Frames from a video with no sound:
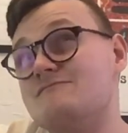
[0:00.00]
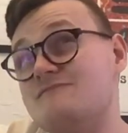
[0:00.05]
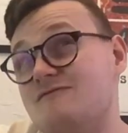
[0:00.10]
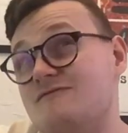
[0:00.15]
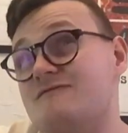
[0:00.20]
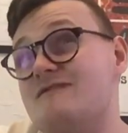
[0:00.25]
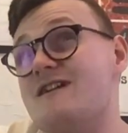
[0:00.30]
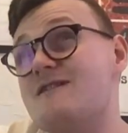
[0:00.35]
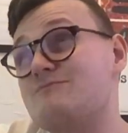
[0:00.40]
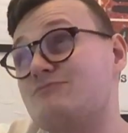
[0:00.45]

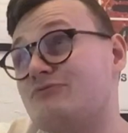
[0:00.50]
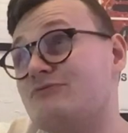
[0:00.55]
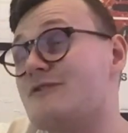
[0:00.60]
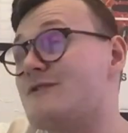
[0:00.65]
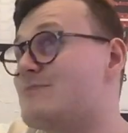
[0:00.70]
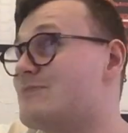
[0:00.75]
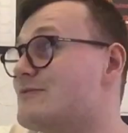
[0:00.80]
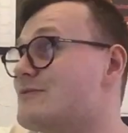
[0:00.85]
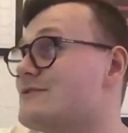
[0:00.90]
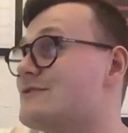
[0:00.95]
rap
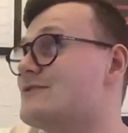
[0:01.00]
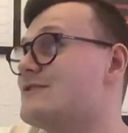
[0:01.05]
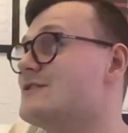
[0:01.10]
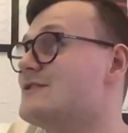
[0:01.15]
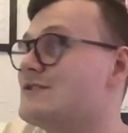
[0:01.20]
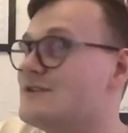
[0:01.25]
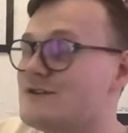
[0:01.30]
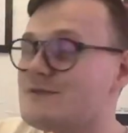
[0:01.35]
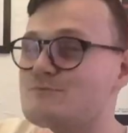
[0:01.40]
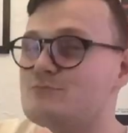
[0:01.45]
proper,
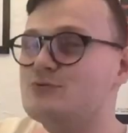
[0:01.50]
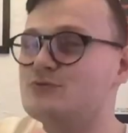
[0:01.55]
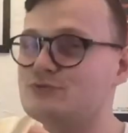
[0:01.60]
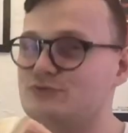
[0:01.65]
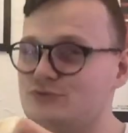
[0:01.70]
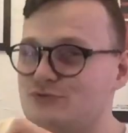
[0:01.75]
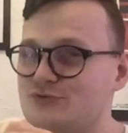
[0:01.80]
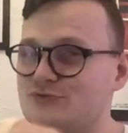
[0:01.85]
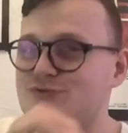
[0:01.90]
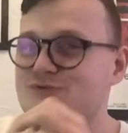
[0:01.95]

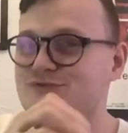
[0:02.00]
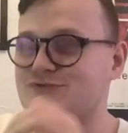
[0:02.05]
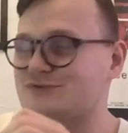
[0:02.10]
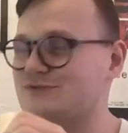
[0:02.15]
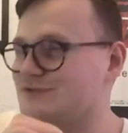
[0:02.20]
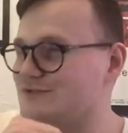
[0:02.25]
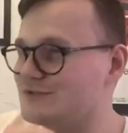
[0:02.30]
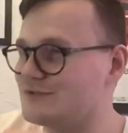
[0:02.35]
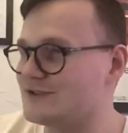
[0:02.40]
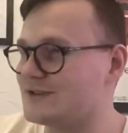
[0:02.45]

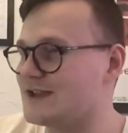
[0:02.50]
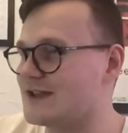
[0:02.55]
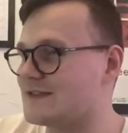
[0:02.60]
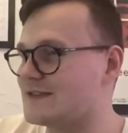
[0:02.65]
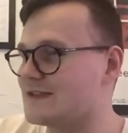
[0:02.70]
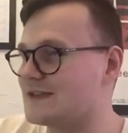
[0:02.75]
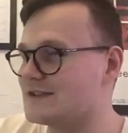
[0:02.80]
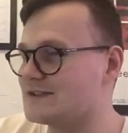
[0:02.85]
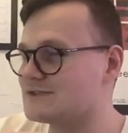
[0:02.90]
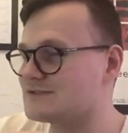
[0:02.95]
or like
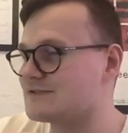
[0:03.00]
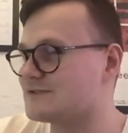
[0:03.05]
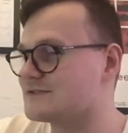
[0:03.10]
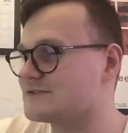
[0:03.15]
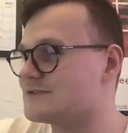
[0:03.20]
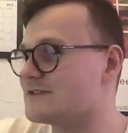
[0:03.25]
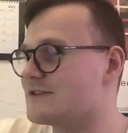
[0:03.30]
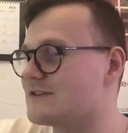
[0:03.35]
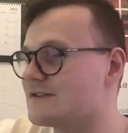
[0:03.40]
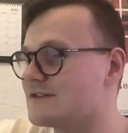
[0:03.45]
the intro
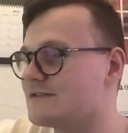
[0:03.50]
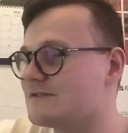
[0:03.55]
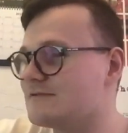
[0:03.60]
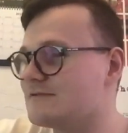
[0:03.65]
song.